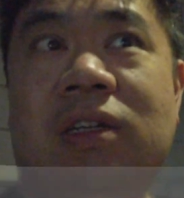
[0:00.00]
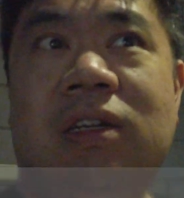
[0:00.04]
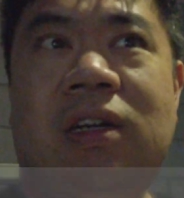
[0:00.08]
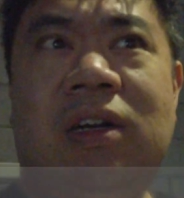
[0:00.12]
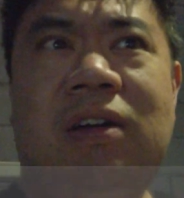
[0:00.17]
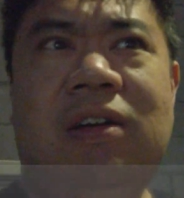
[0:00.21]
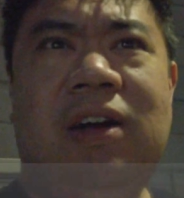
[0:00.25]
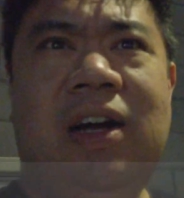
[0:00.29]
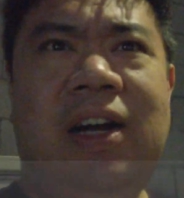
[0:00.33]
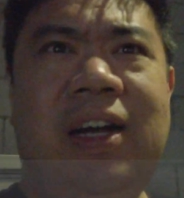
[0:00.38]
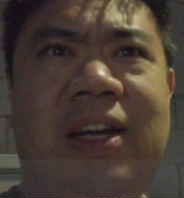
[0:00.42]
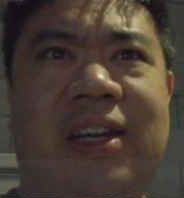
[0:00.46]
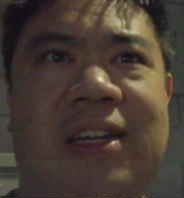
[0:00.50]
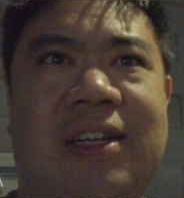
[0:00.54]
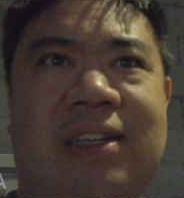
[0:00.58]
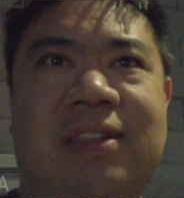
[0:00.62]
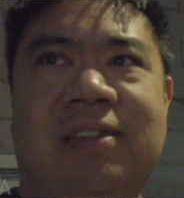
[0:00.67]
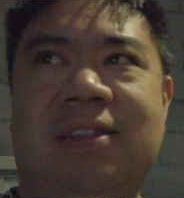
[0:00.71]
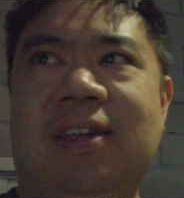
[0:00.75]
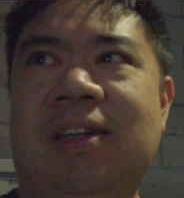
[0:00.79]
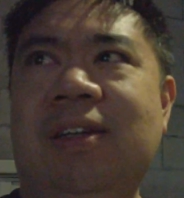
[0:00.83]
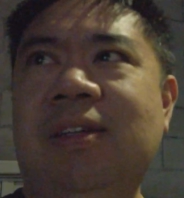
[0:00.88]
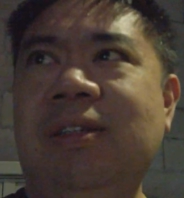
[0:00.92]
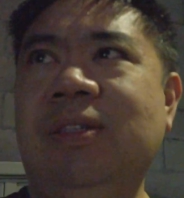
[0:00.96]
All right,
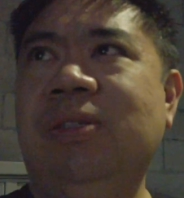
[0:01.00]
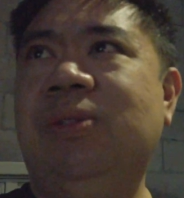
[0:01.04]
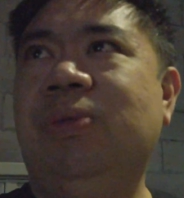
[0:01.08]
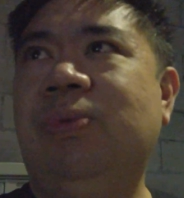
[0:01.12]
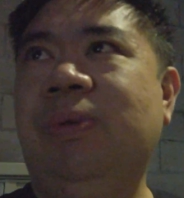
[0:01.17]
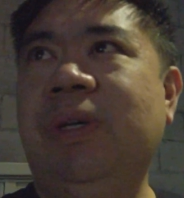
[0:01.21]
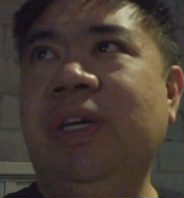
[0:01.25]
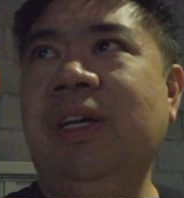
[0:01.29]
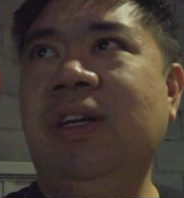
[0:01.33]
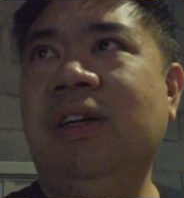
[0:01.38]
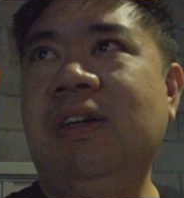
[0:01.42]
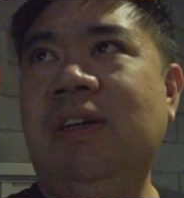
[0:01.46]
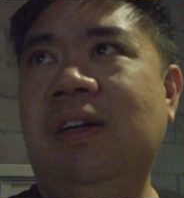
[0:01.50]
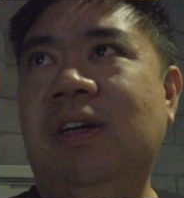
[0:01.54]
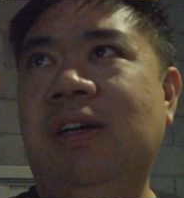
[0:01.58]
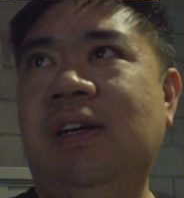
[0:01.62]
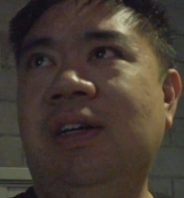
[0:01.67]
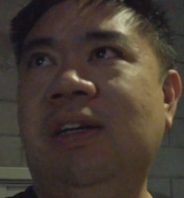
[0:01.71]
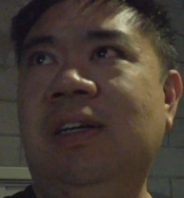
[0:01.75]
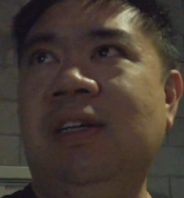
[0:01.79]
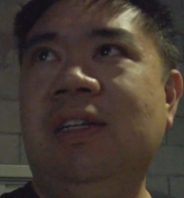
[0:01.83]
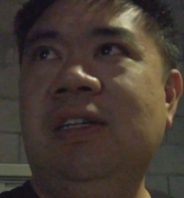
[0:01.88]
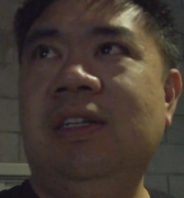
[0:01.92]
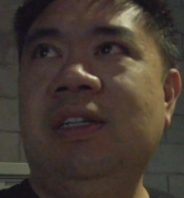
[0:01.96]
and we are
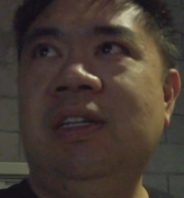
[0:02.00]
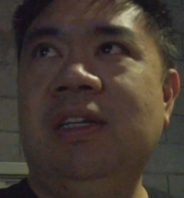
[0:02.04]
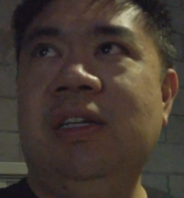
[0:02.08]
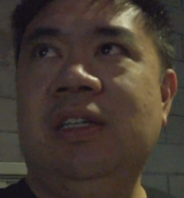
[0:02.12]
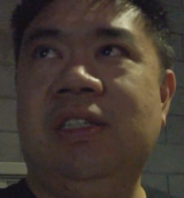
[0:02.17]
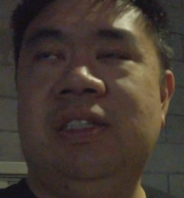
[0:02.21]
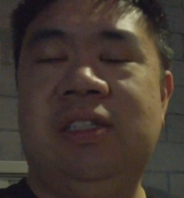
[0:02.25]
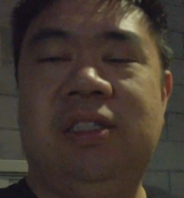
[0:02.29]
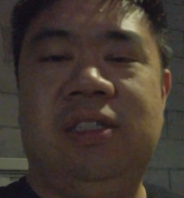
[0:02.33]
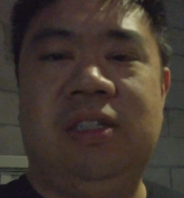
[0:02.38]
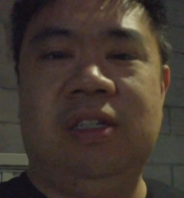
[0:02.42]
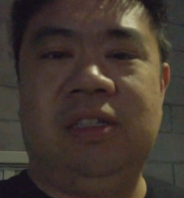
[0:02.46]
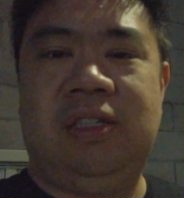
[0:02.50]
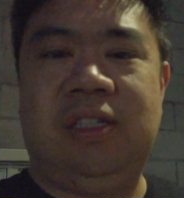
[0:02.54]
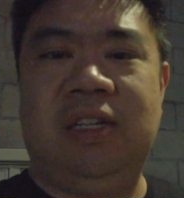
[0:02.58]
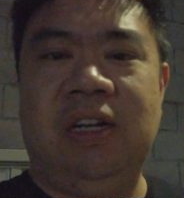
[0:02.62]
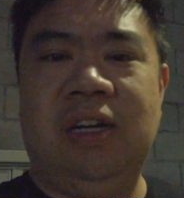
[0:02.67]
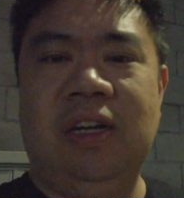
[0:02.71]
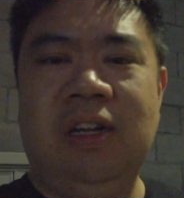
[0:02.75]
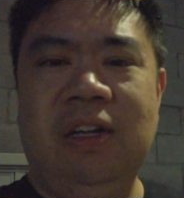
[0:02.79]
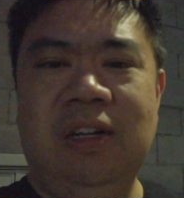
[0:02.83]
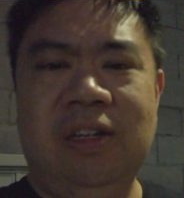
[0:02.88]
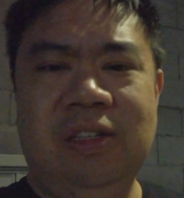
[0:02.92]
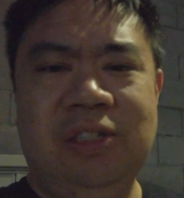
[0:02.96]
on
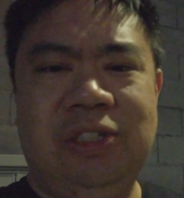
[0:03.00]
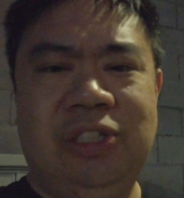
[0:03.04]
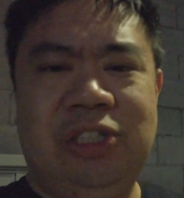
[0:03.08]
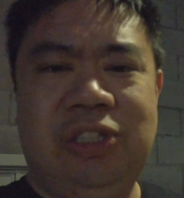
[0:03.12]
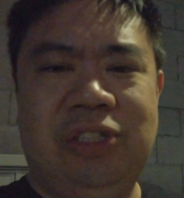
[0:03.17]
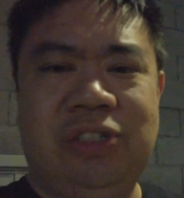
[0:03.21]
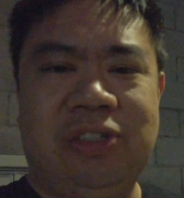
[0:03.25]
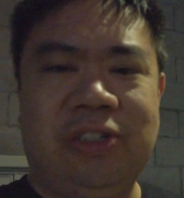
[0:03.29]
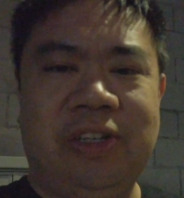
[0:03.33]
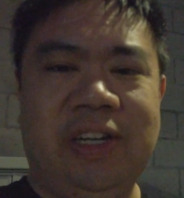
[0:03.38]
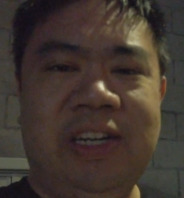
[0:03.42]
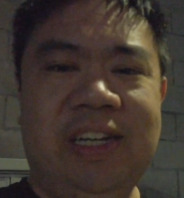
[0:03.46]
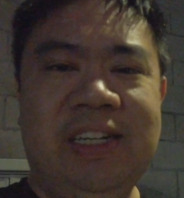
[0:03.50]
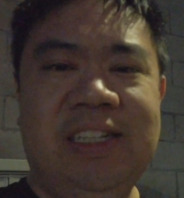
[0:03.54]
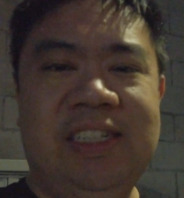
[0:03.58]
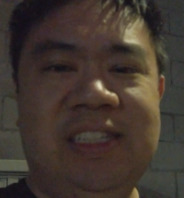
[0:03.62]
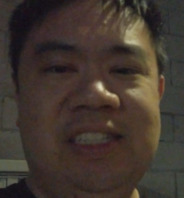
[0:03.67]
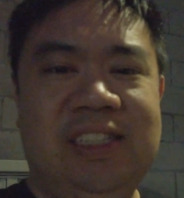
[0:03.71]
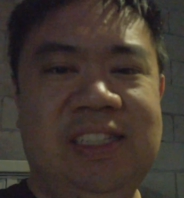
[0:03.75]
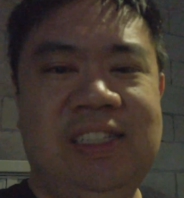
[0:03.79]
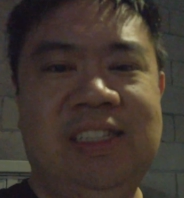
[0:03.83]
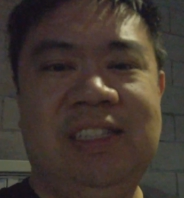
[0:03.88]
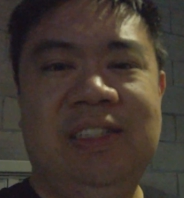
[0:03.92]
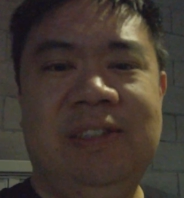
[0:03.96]
Sotel
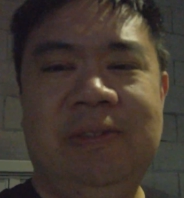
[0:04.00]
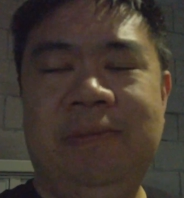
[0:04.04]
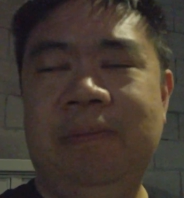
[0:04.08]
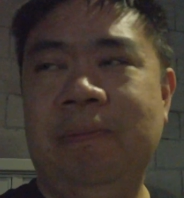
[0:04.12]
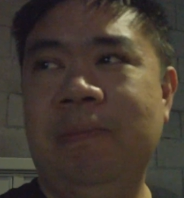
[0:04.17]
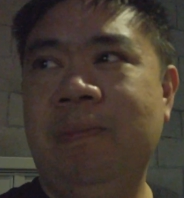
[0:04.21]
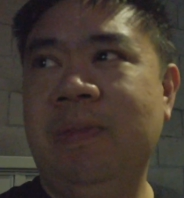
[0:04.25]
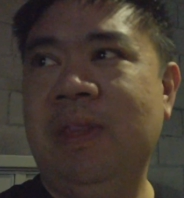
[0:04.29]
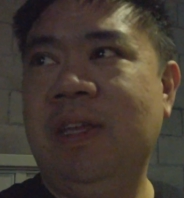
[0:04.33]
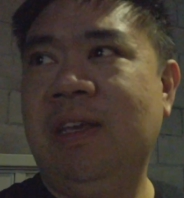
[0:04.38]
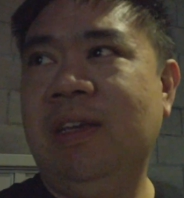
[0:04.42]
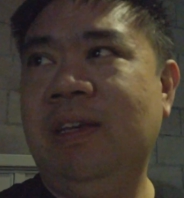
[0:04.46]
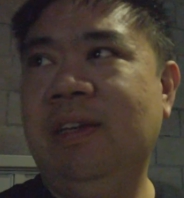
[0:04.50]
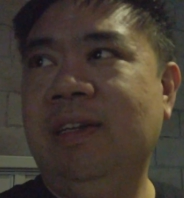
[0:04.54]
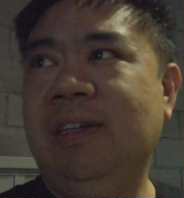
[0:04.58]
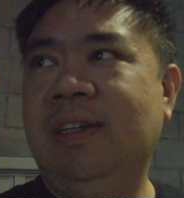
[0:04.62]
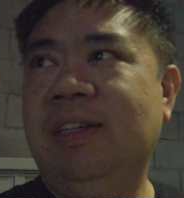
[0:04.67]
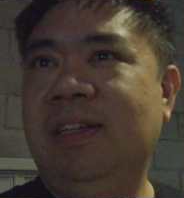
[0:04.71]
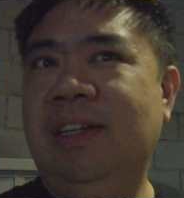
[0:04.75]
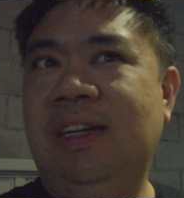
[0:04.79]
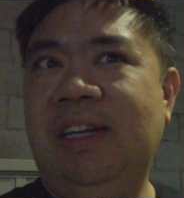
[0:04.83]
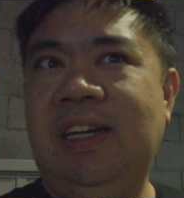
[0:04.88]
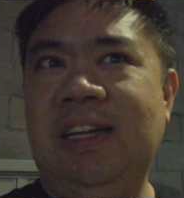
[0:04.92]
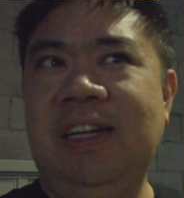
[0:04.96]
Street
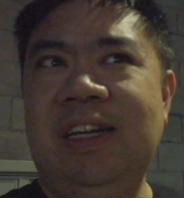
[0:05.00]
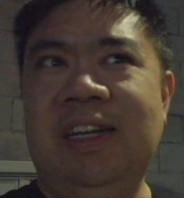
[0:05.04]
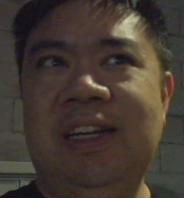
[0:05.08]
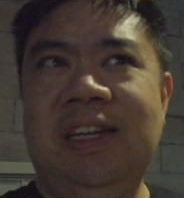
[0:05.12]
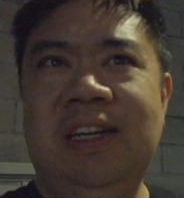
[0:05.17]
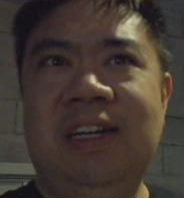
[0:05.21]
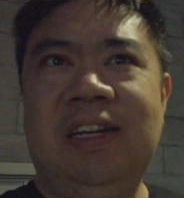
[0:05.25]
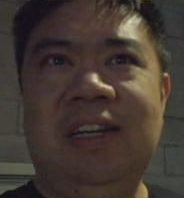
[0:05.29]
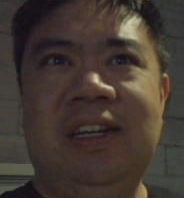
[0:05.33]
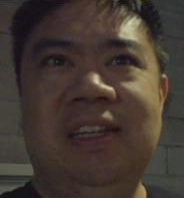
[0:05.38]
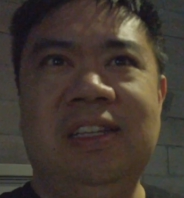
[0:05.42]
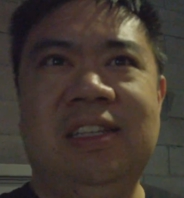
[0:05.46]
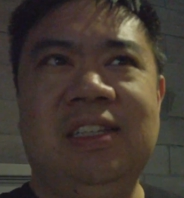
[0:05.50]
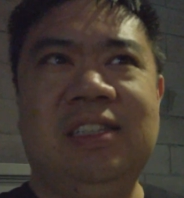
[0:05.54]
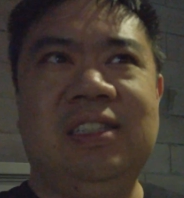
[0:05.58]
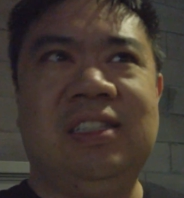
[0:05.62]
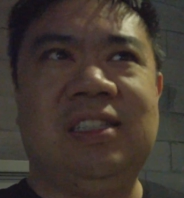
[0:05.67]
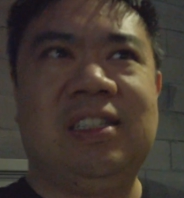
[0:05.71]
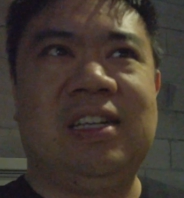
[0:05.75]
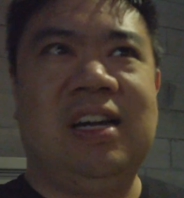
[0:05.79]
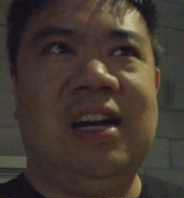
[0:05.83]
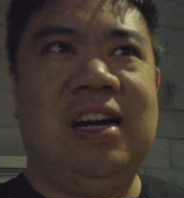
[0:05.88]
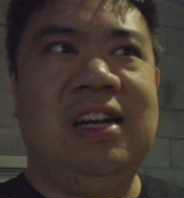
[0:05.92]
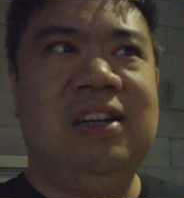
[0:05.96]
in
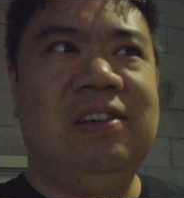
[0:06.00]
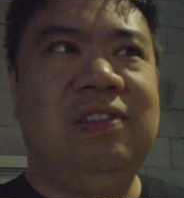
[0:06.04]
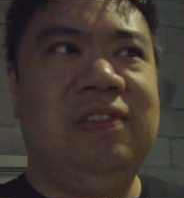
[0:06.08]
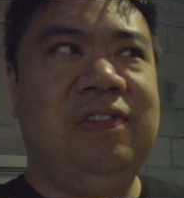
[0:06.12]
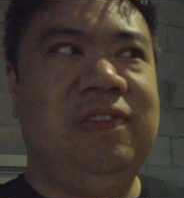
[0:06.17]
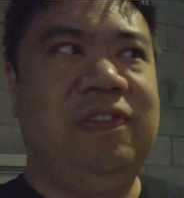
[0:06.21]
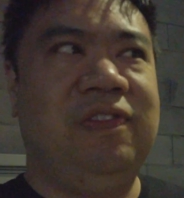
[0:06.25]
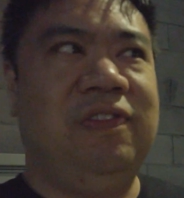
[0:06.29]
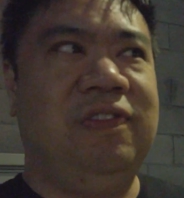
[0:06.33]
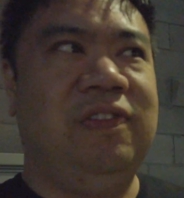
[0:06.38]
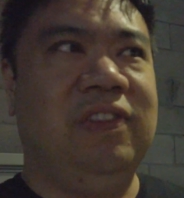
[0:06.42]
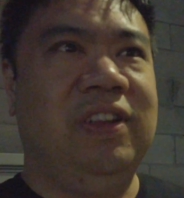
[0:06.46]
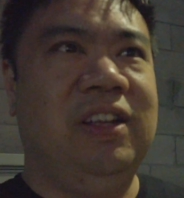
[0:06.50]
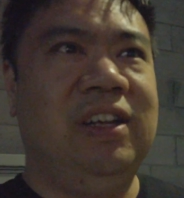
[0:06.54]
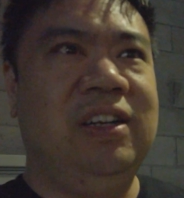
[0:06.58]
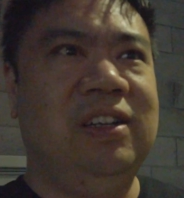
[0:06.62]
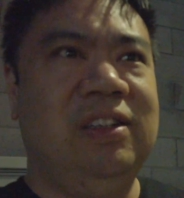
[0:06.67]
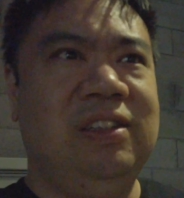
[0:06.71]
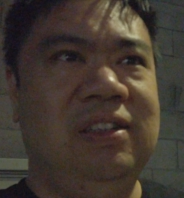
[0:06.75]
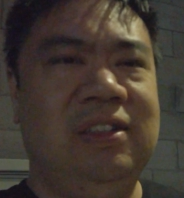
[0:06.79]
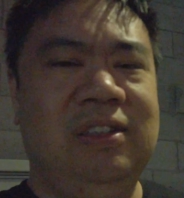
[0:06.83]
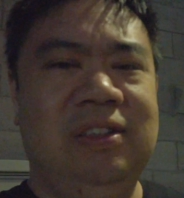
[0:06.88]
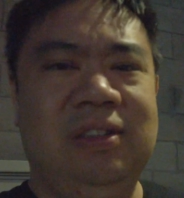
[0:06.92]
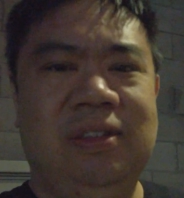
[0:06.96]
this kind of
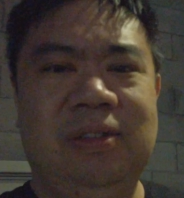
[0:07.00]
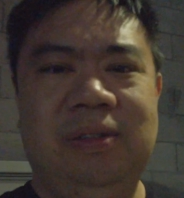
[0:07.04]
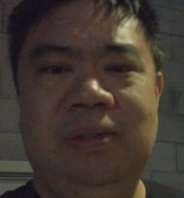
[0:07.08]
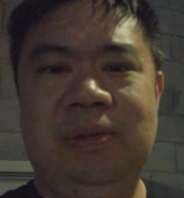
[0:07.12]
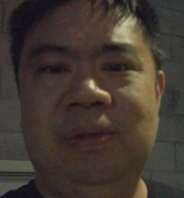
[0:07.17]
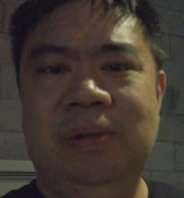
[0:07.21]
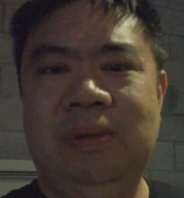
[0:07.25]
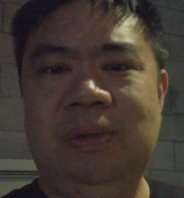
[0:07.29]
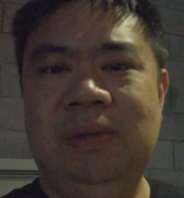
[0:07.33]
little